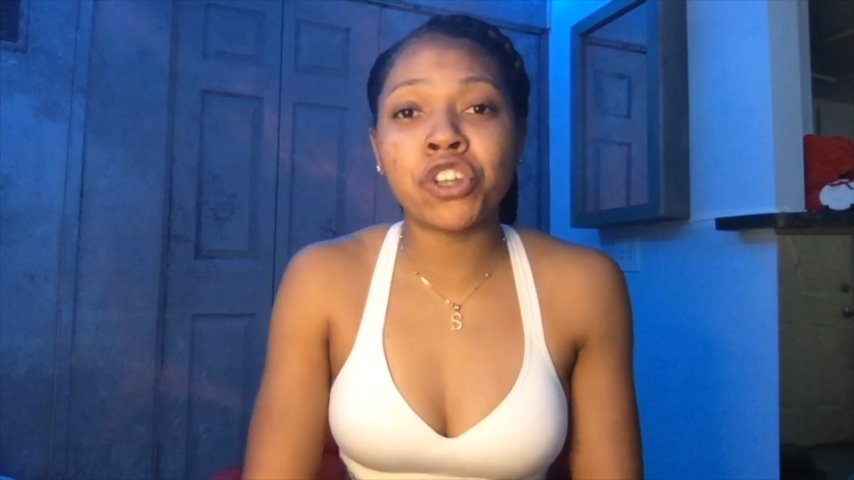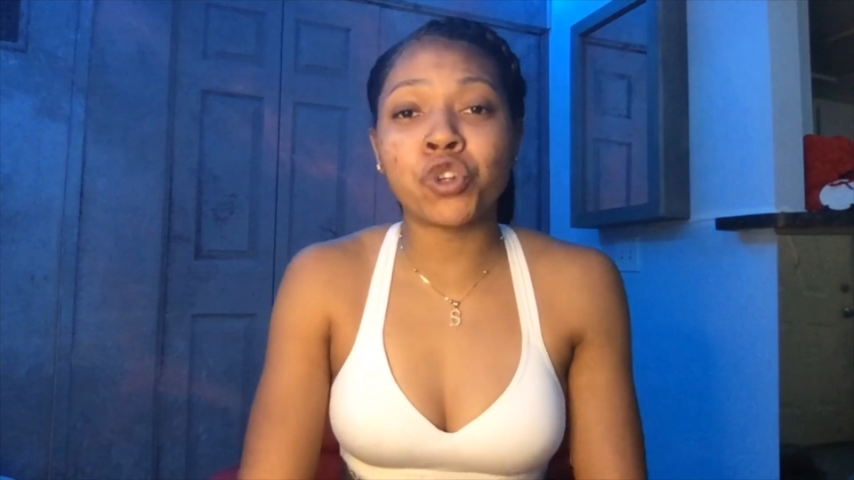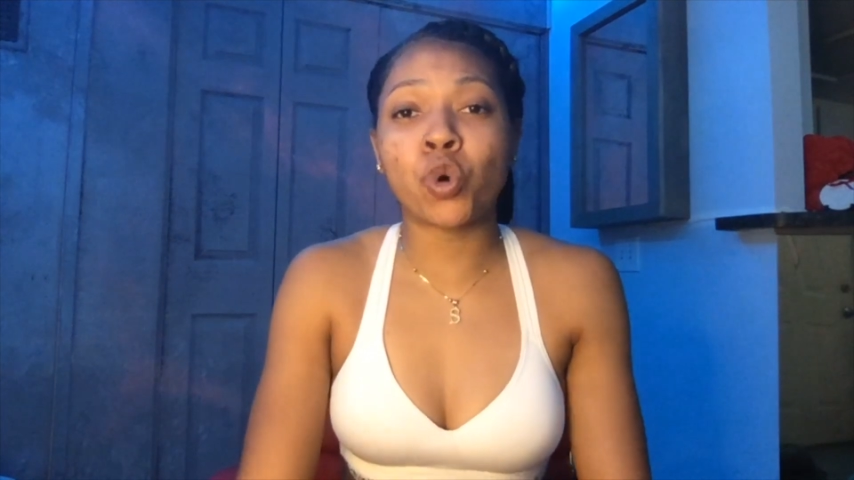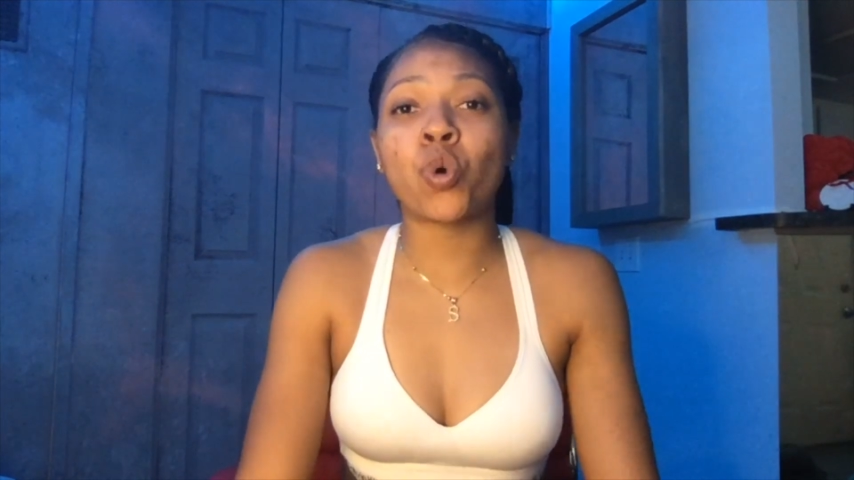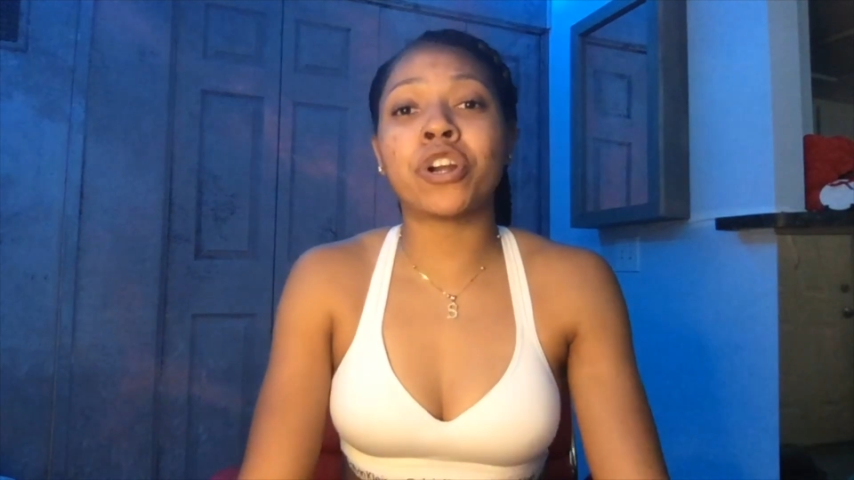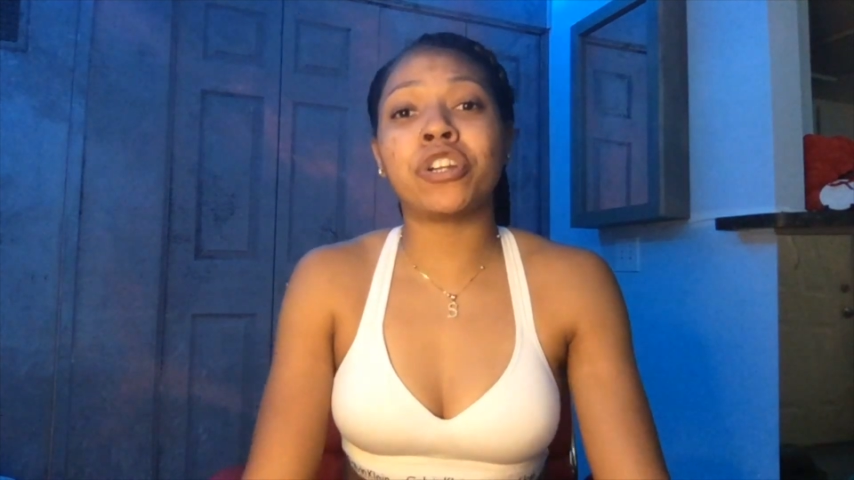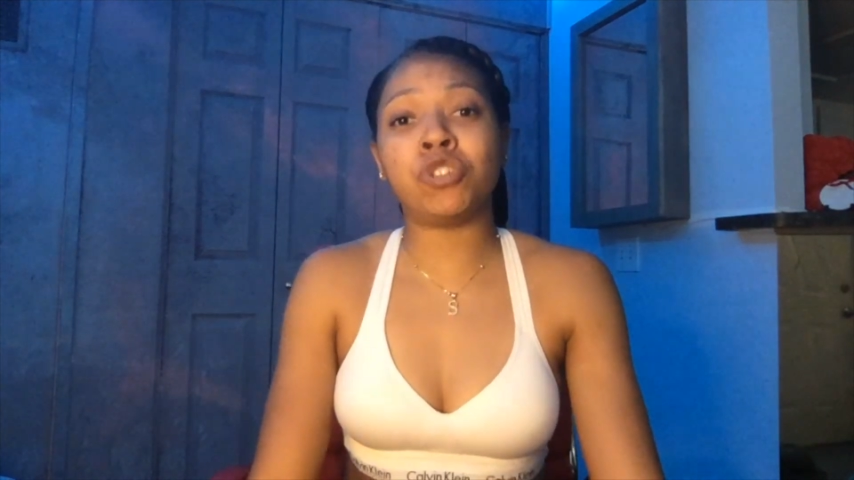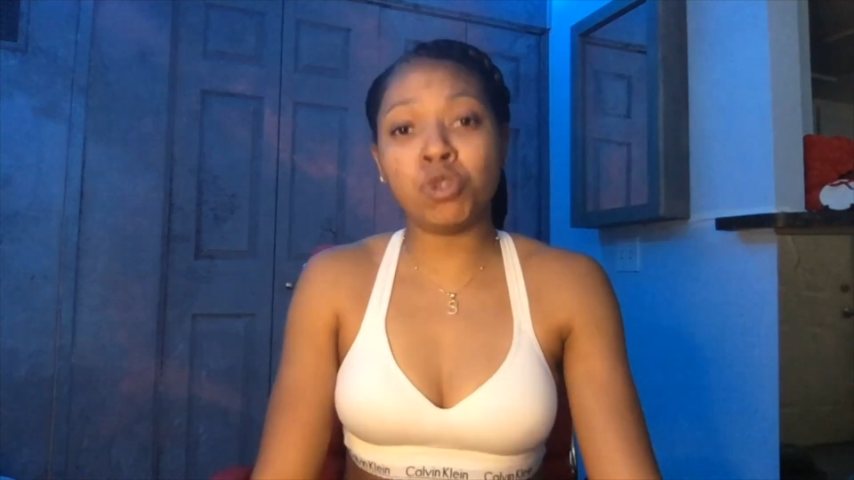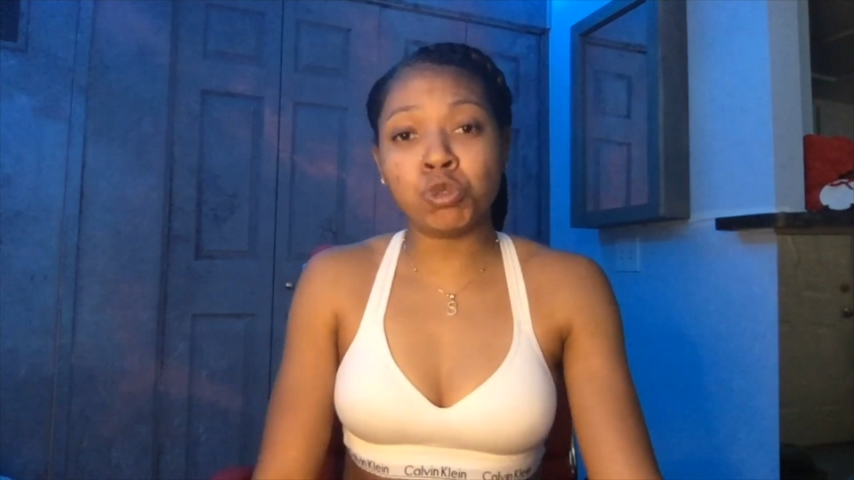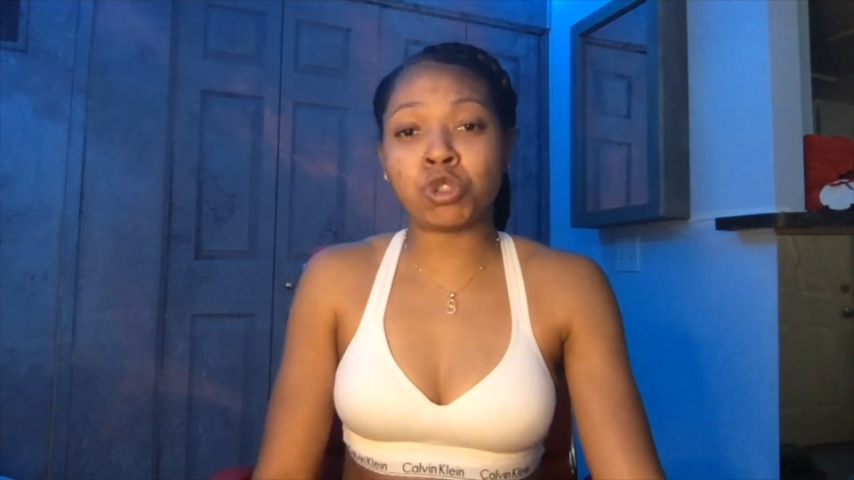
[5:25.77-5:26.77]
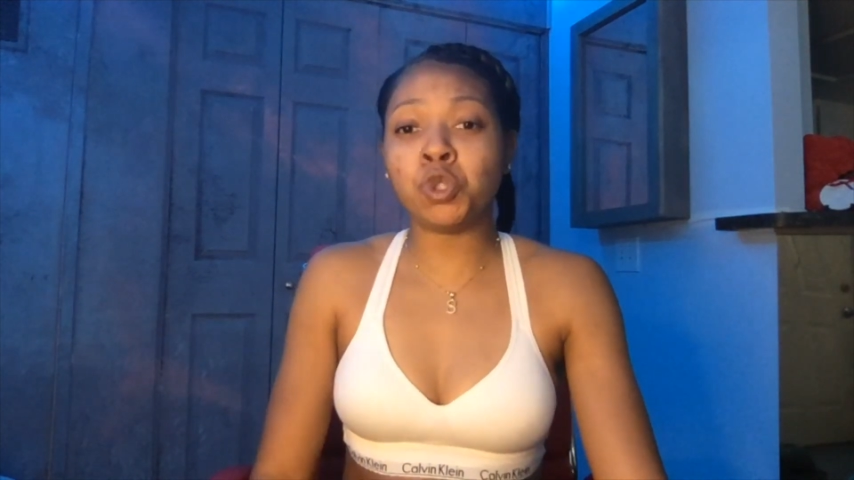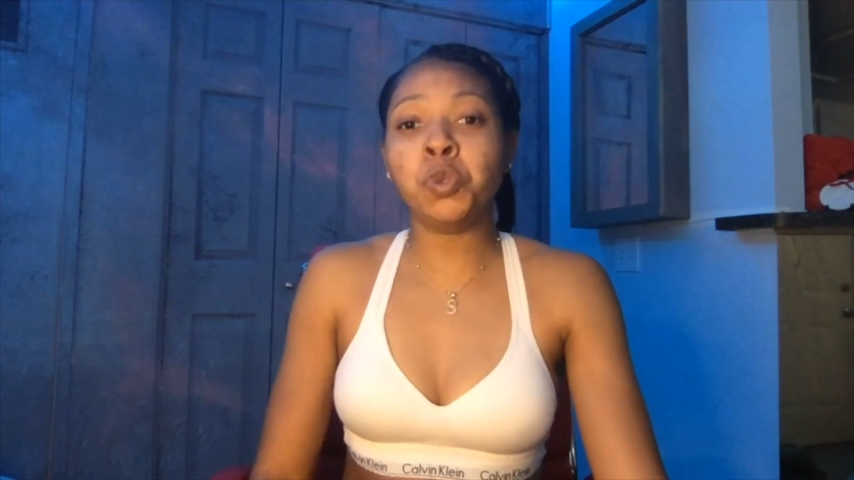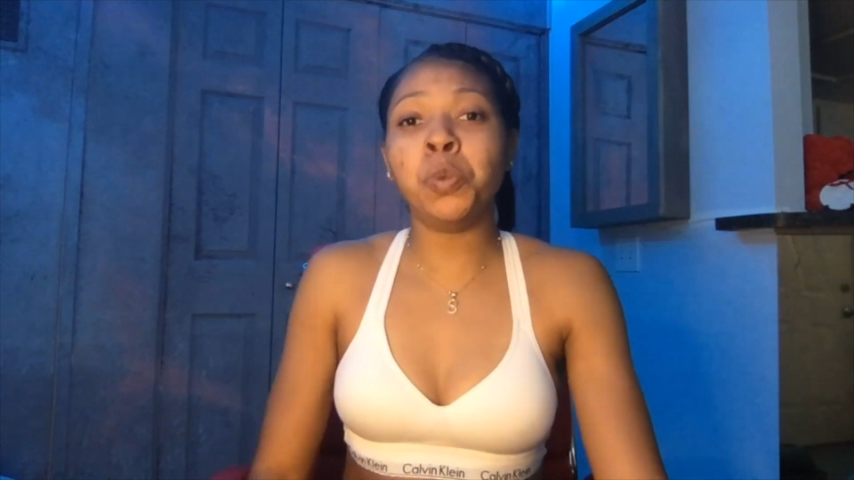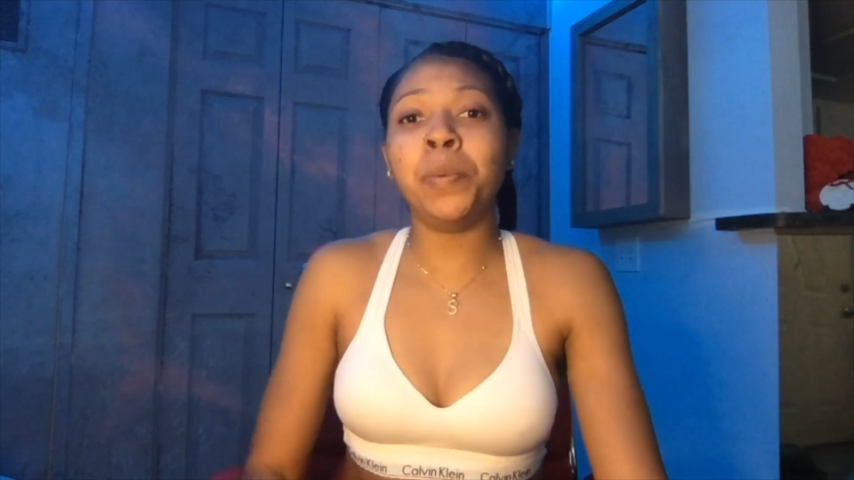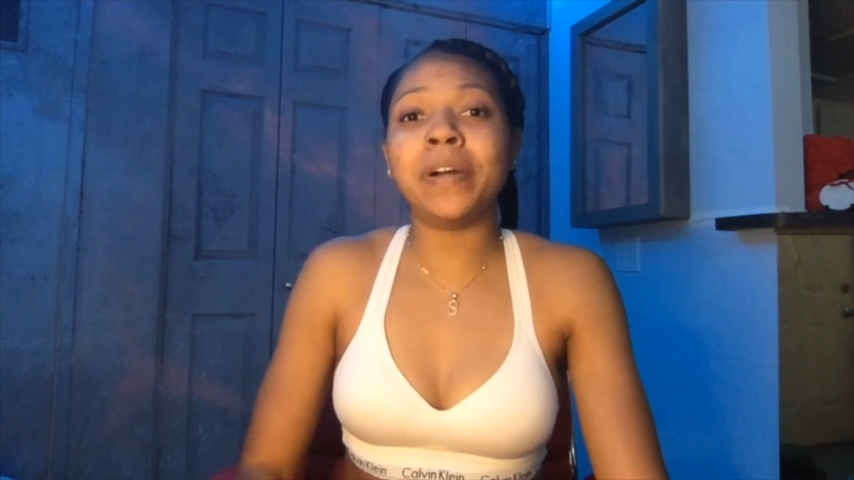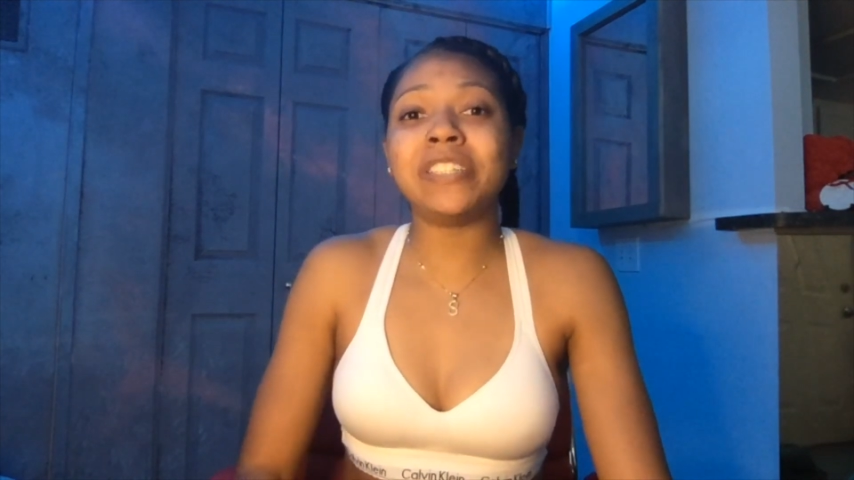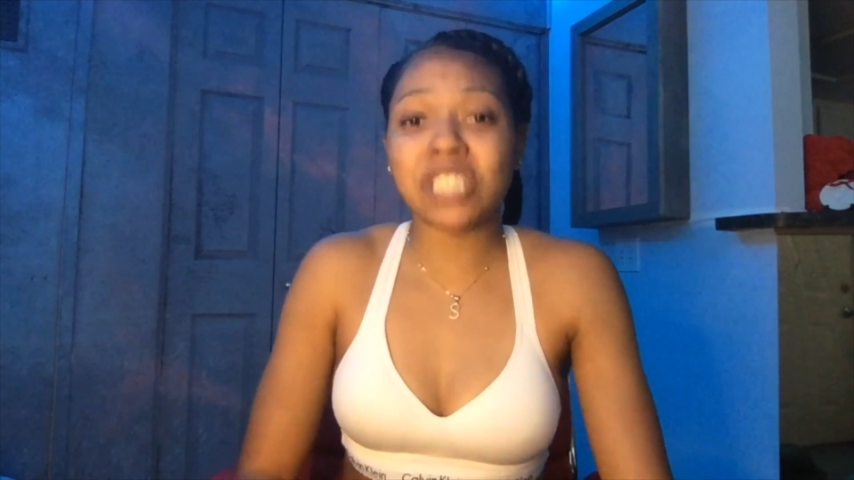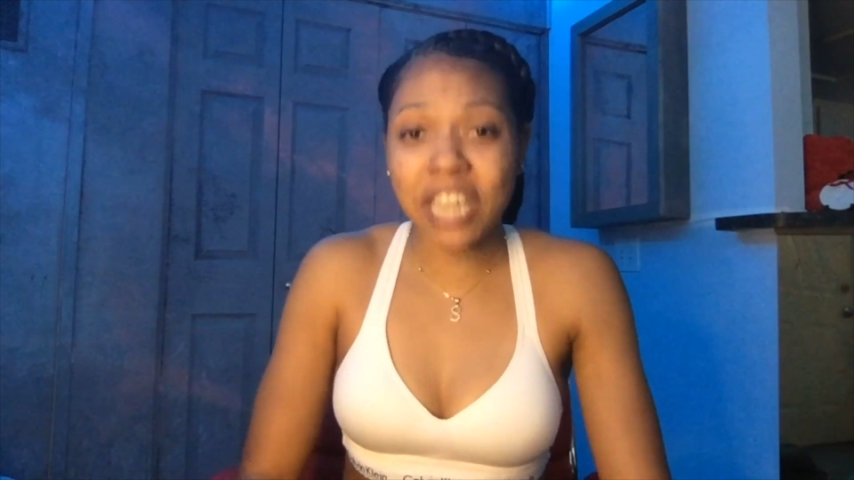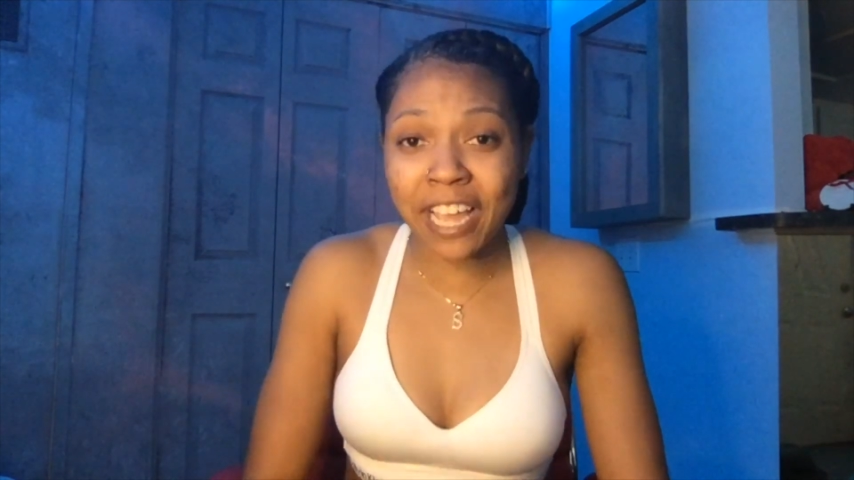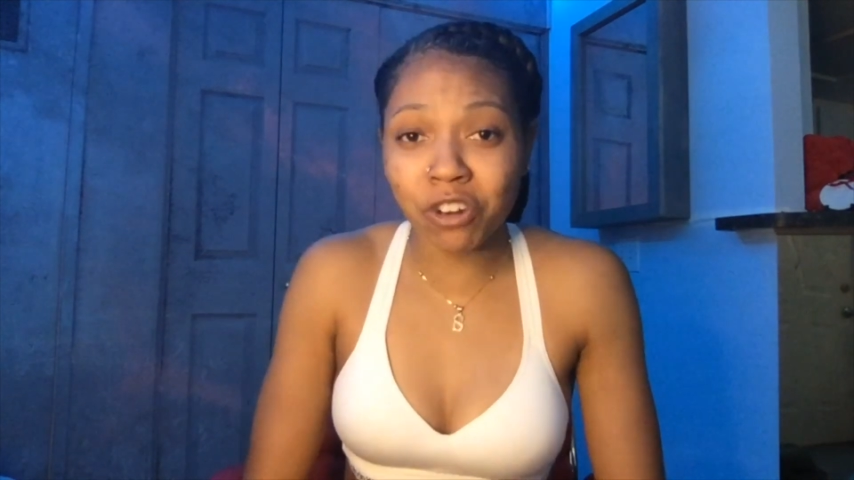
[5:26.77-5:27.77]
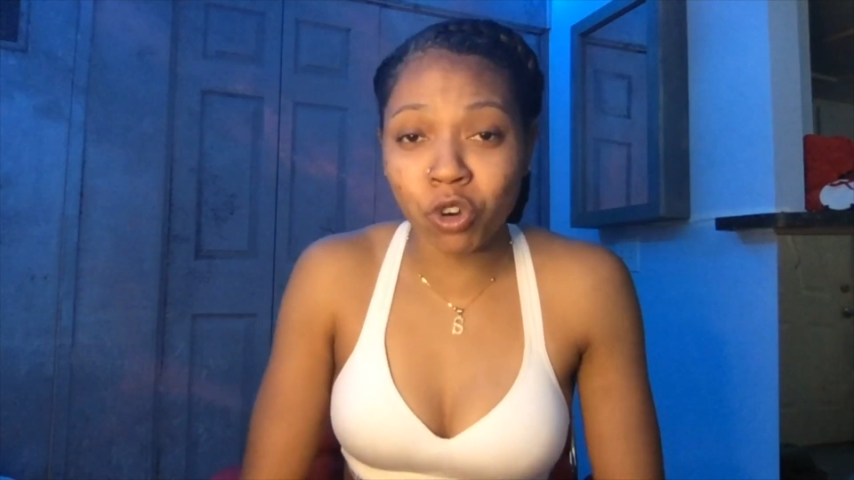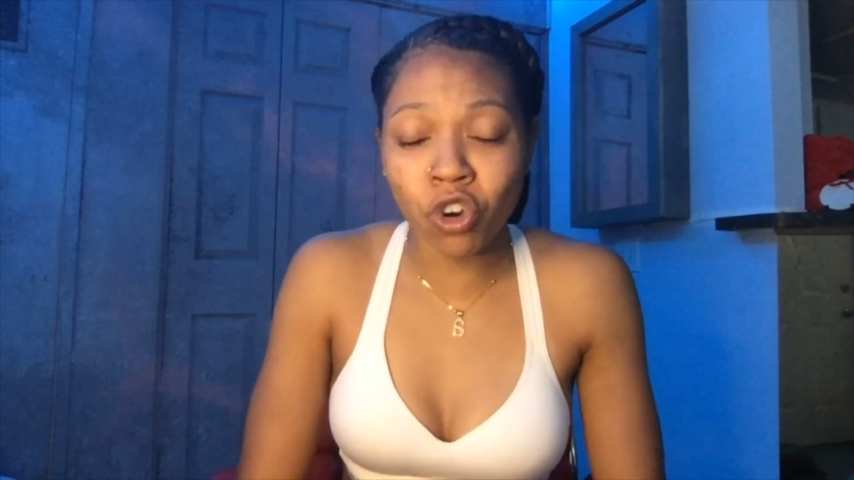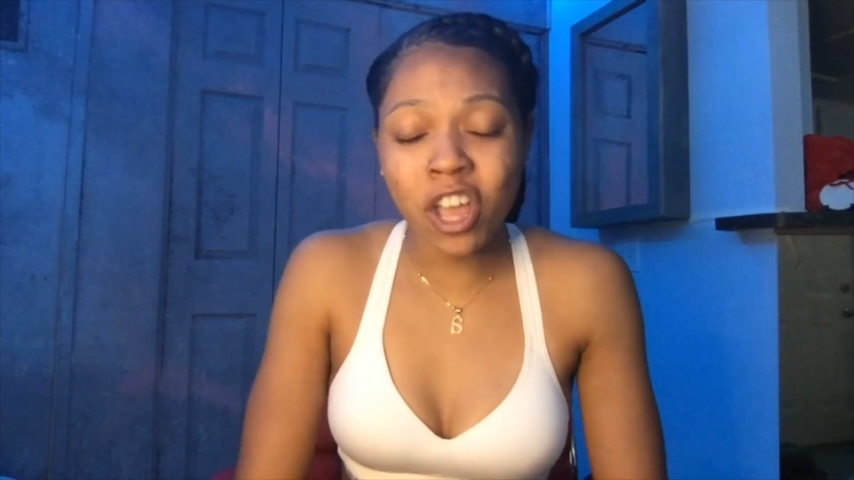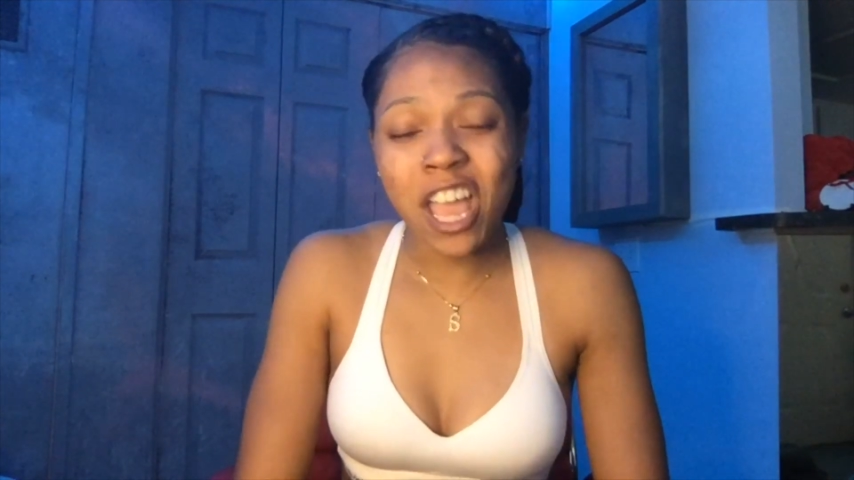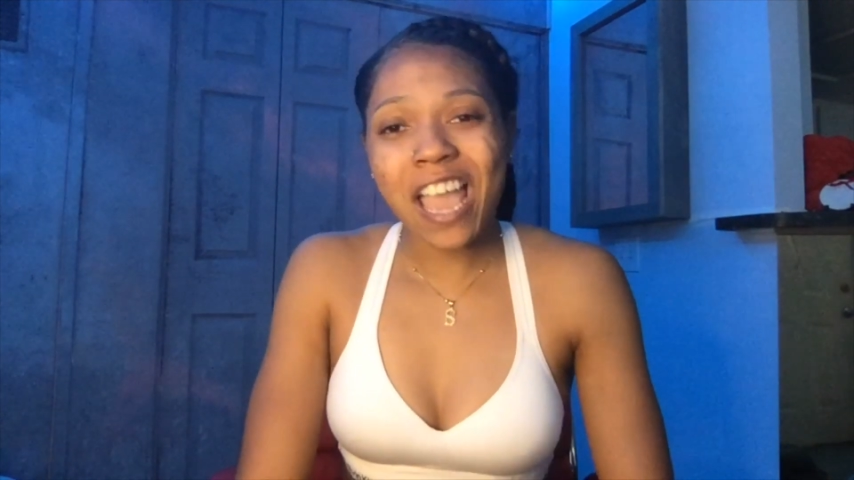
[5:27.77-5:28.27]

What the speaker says: your YouTube channel